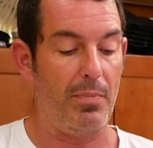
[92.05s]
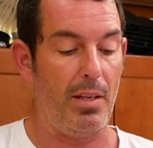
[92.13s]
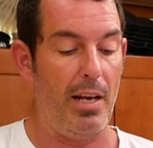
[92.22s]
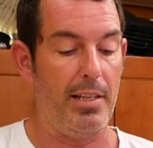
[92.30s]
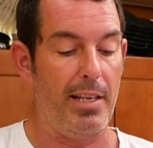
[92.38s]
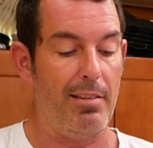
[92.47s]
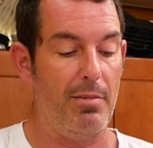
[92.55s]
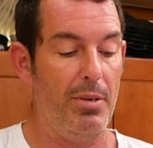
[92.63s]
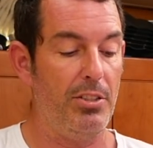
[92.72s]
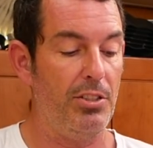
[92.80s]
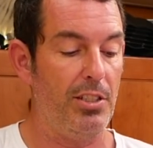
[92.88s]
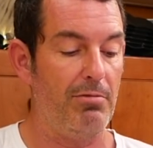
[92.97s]
and they are
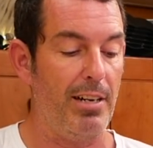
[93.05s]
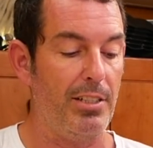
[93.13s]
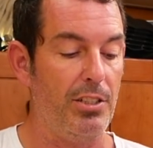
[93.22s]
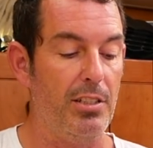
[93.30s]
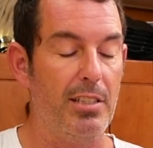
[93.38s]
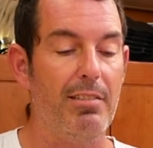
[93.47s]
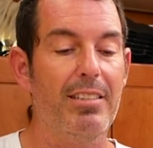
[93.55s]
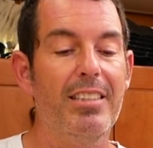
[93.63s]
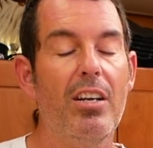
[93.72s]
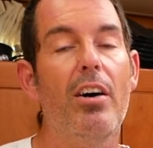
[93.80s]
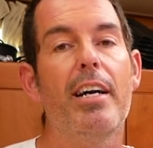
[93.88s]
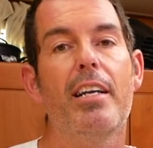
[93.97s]
emergency rations. There are
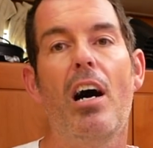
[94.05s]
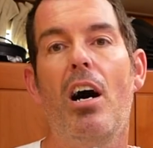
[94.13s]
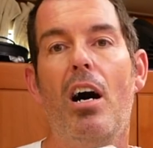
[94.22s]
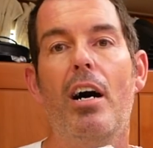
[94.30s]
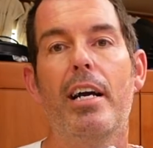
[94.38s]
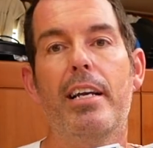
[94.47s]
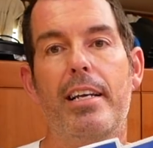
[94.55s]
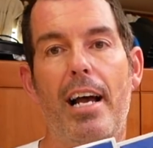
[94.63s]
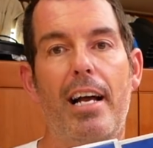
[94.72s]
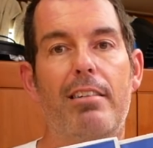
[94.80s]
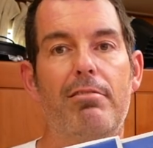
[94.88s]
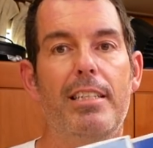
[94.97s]
9 high
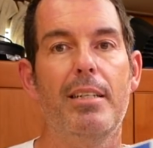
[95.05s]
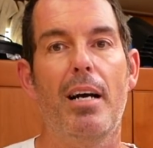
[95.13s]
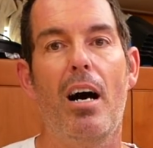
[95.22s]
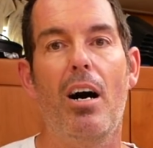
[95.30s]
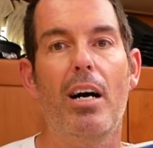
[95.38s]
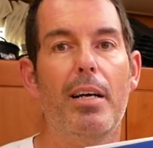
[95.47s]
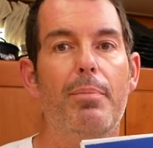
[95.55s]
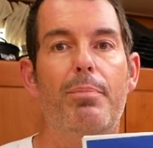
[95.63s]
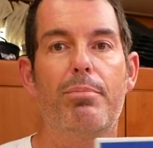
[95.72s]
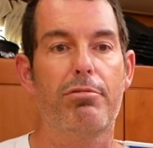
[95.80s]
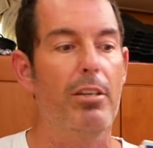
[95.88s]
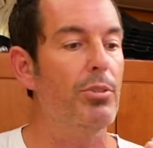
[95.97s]
calorie, high
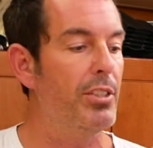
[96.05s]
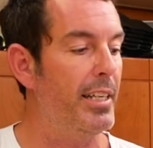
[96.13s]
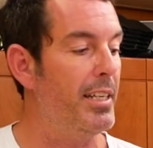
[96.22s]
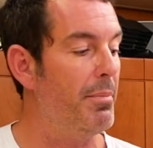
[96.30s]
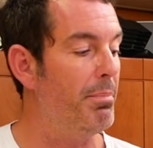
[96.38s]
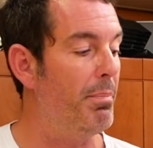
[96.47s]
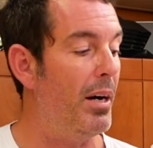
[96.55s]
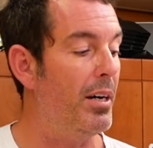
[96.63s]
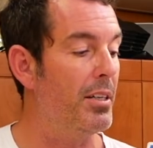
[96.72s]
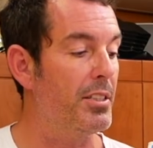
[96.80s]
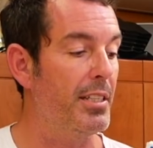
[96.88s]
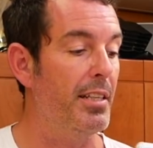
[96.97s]
protein
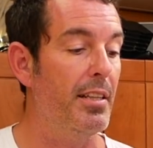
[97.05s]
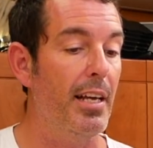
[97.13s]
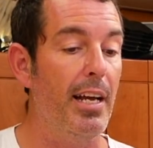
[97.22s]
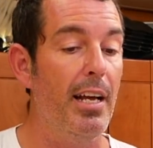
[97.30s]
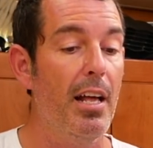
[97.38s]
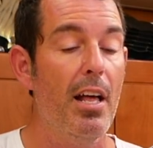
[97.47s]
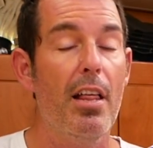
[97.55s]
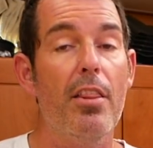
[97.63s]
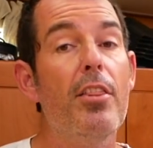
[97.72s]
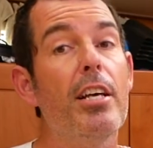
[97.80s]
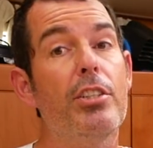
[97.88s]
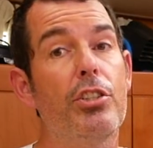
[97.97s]
bars in there.
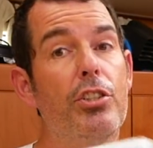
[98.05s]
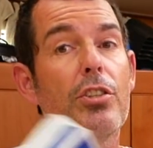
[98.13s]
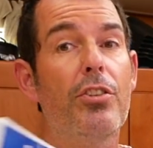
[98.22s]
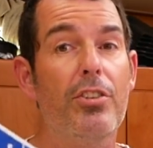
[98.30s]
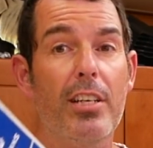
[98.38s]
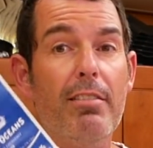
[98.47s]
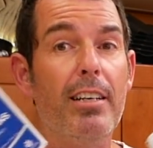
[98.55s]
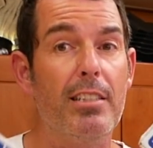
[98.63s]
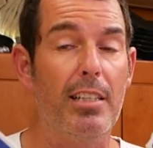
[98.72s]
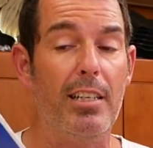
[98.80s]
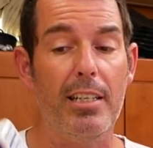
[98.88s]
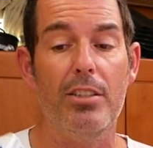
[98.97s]
This should
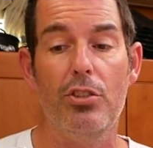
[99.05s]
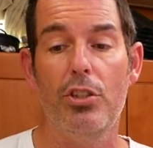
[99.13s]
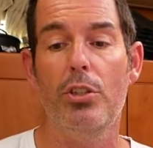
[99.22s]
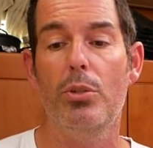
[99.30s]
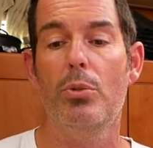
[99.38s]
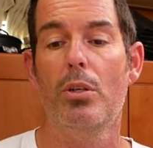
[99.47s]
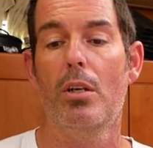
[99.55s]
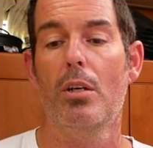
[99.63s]
theoretically do,